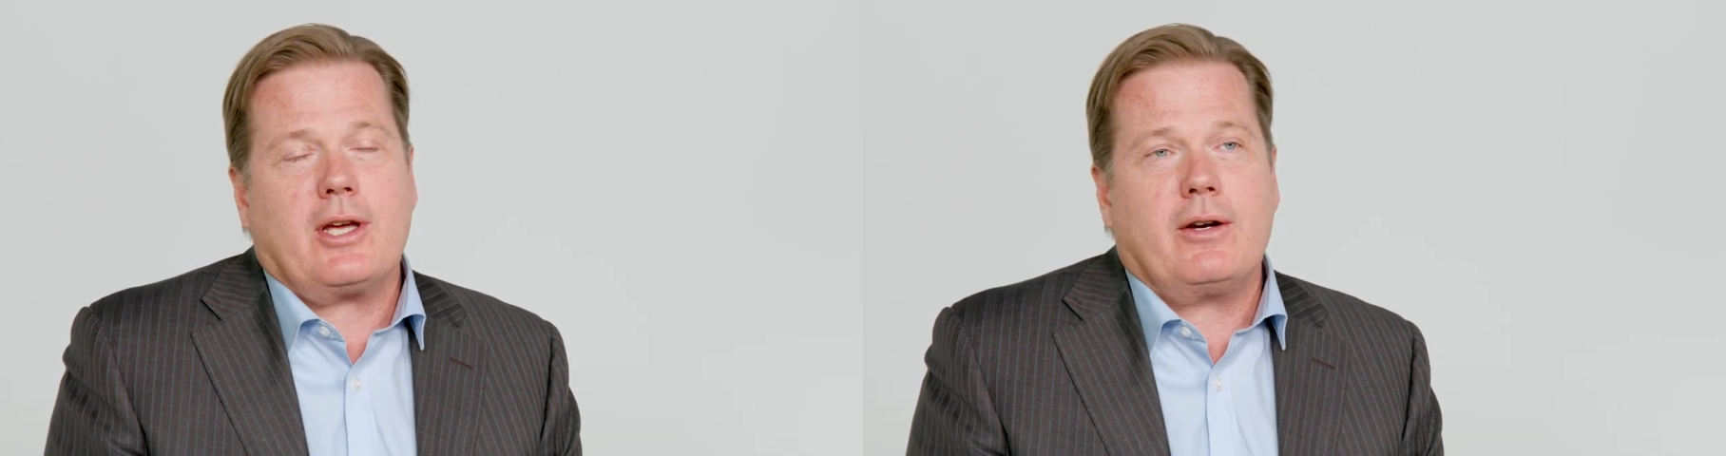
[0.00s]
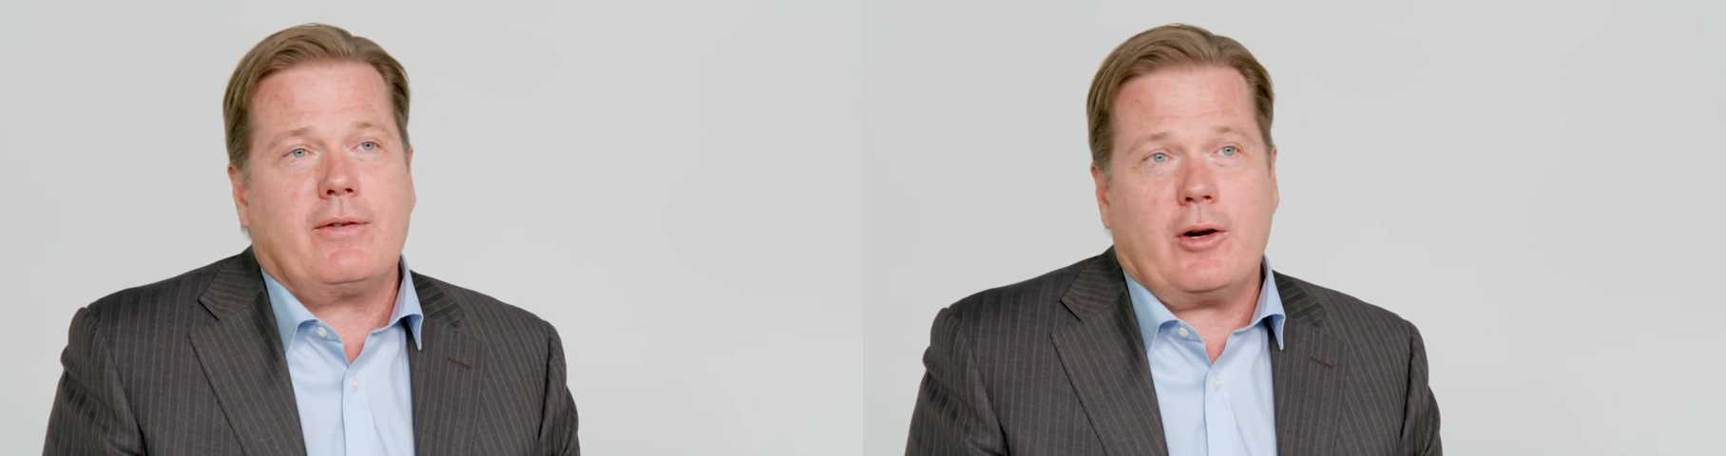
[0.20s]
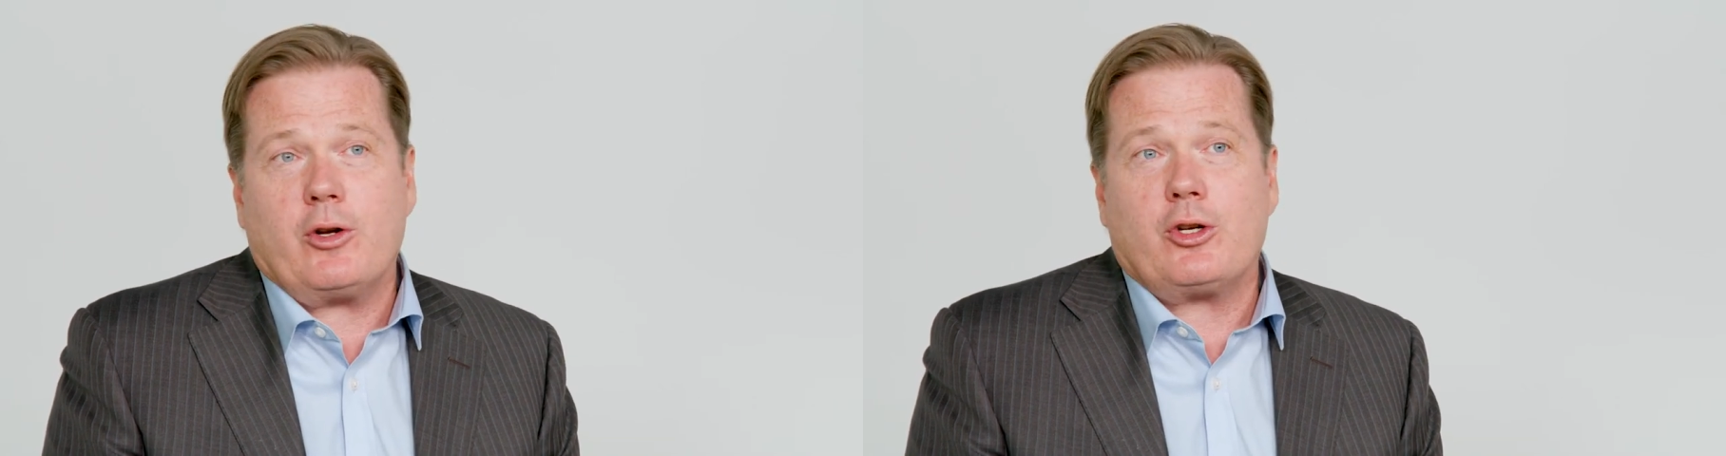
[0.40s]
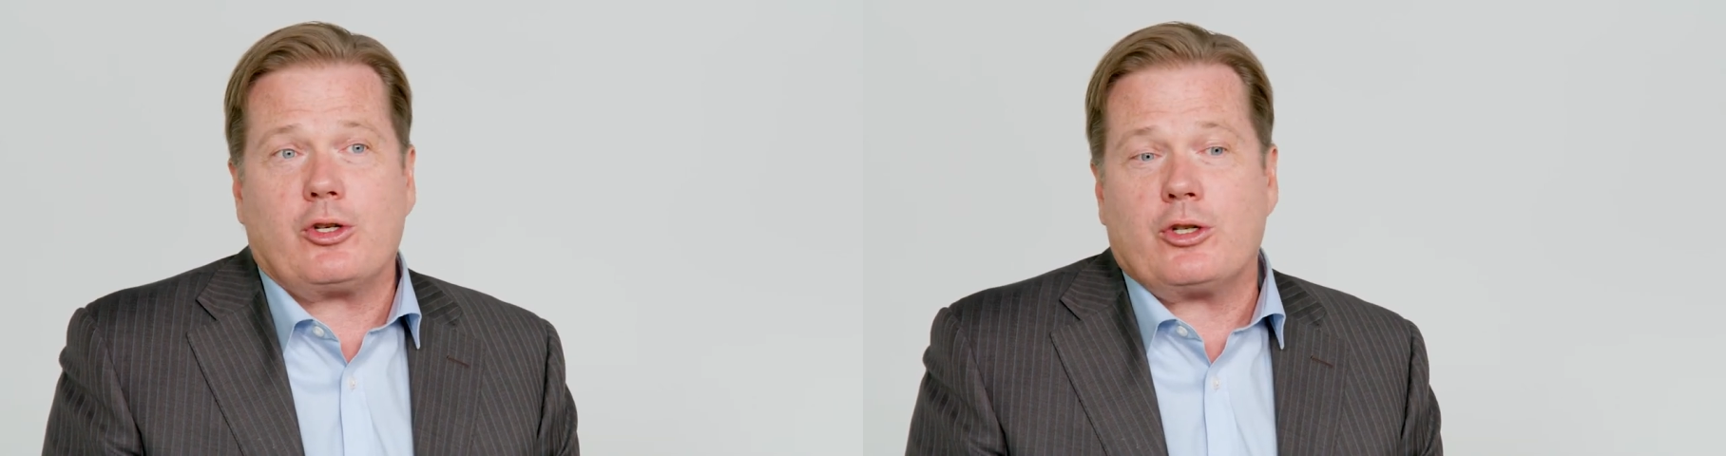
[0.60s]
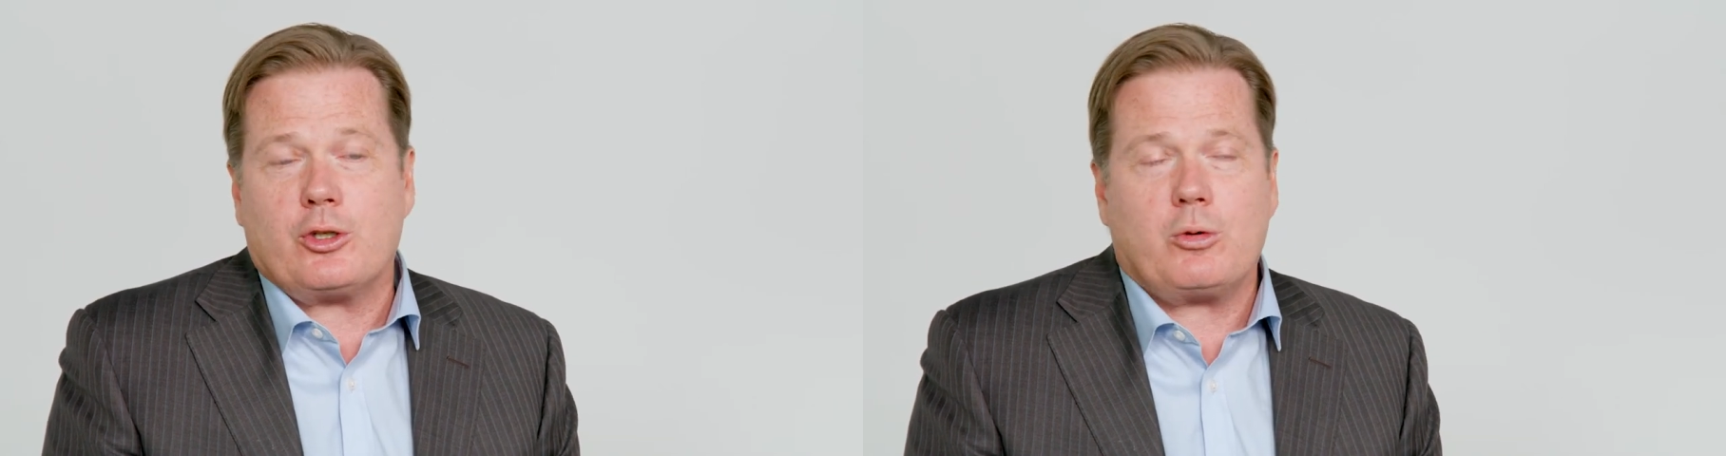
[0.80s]
under very
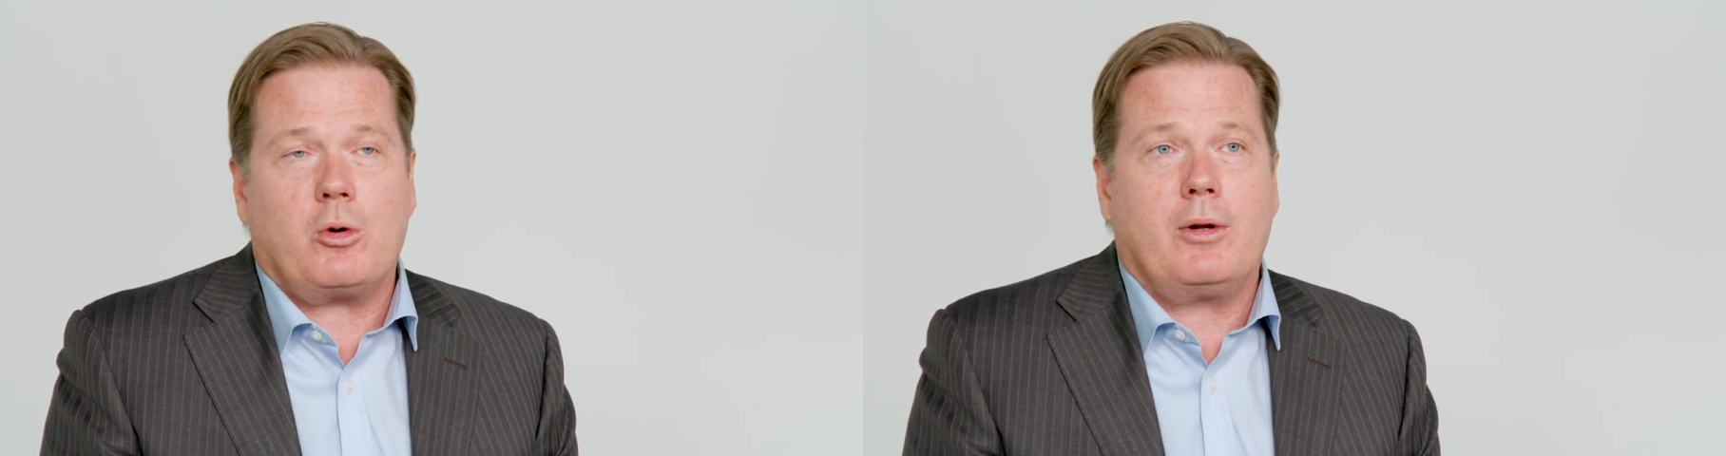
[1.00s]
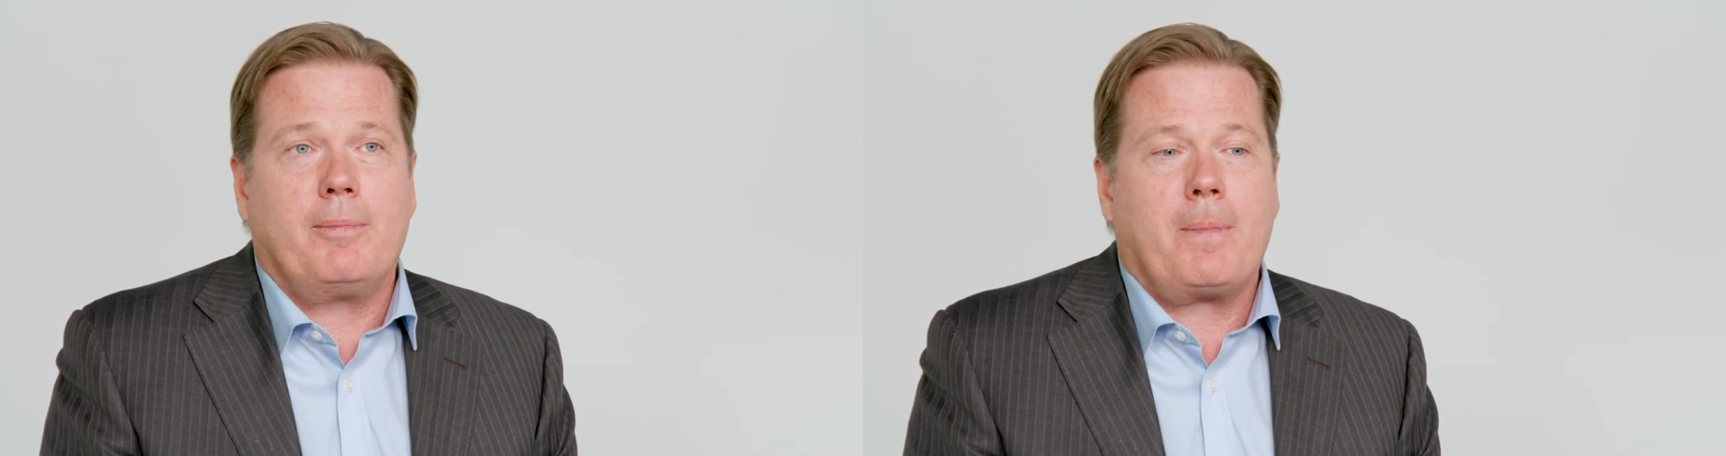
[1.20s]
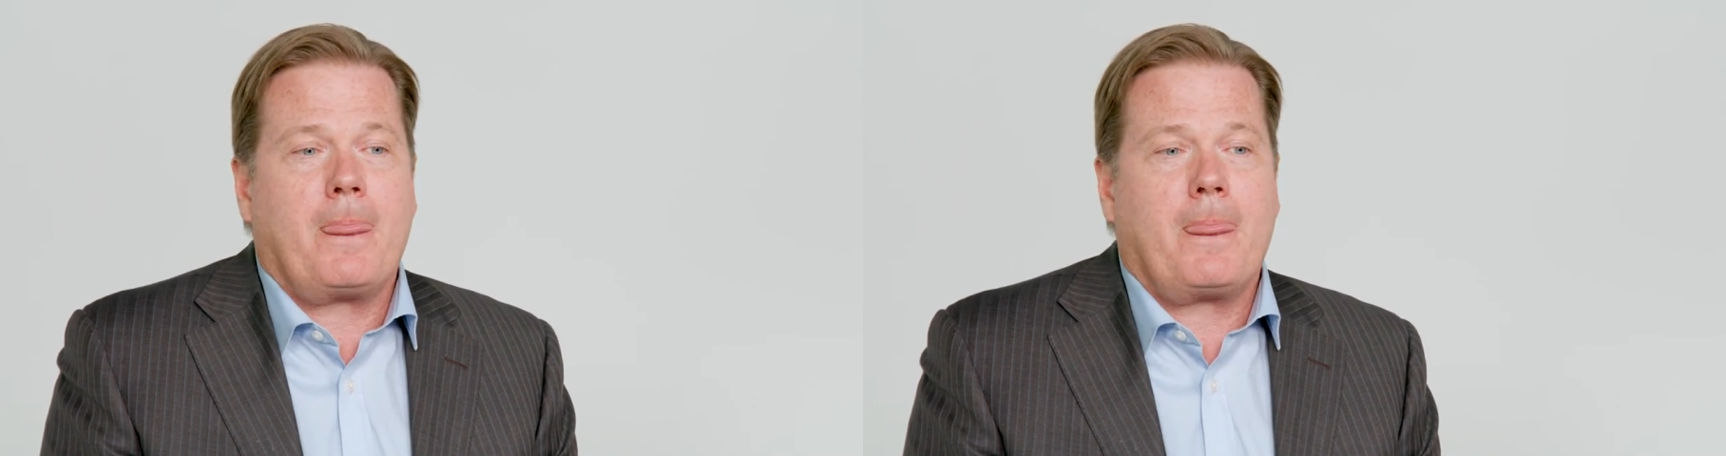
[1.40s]
good control.